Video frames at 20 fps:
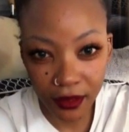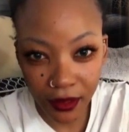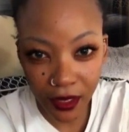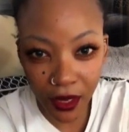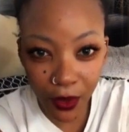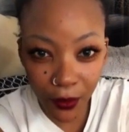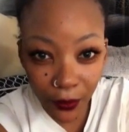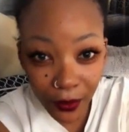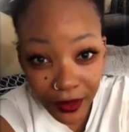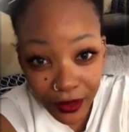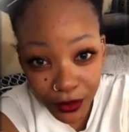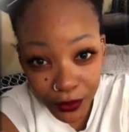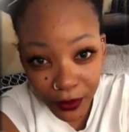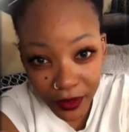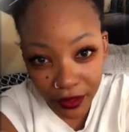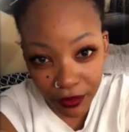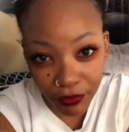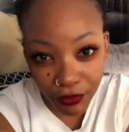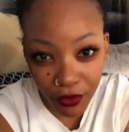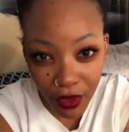Go work
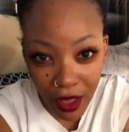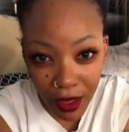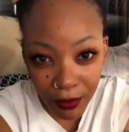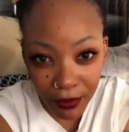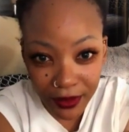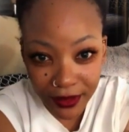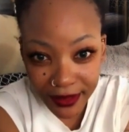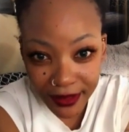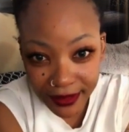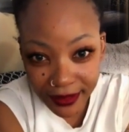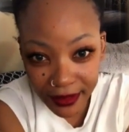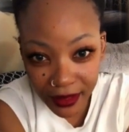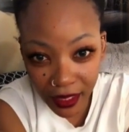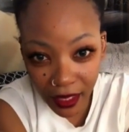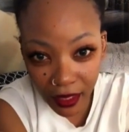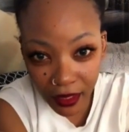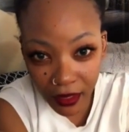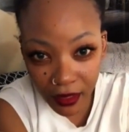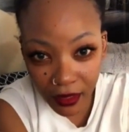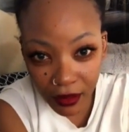twenty-four hours a
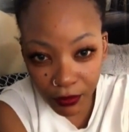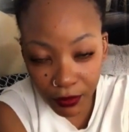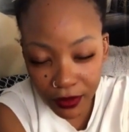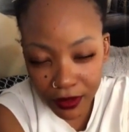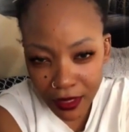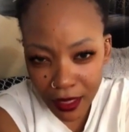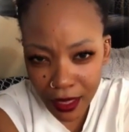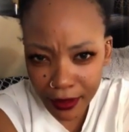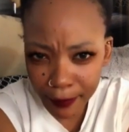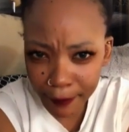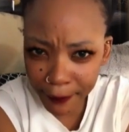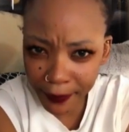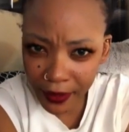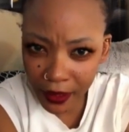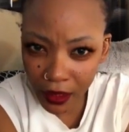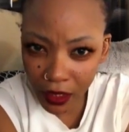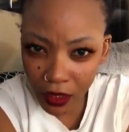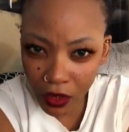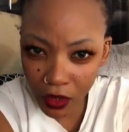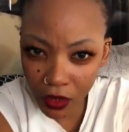day without a
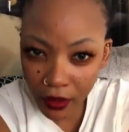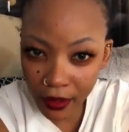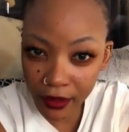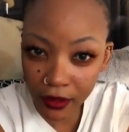break.